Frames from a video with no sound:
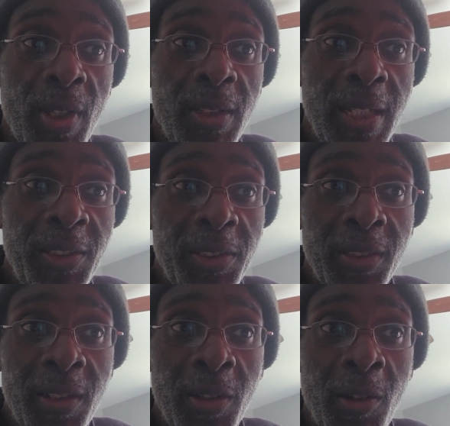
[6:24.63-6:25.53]
that's just
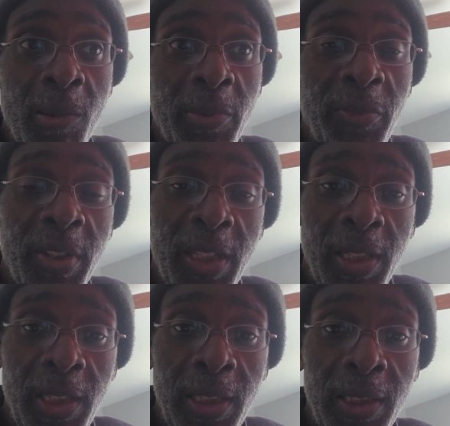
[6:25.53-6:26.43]
unharmed
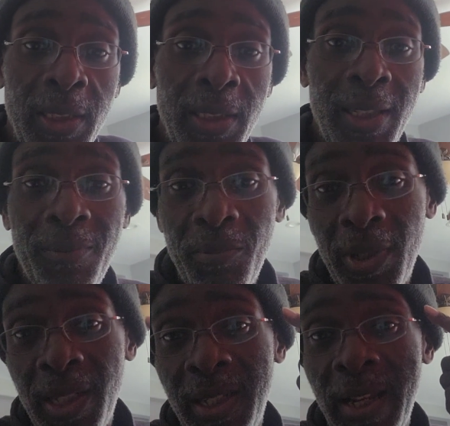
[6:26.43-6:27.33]
physically.
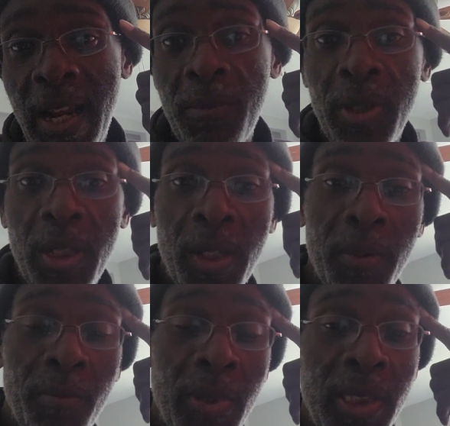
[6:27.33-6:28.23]
The damage
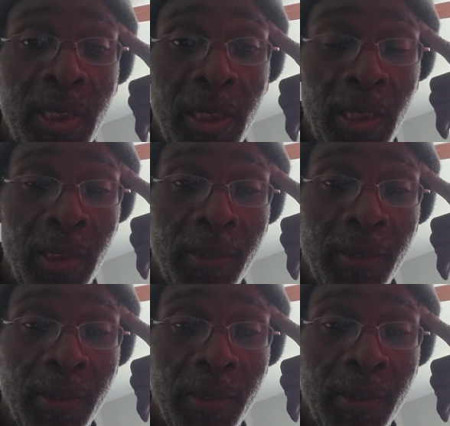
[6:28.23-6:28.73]
mentally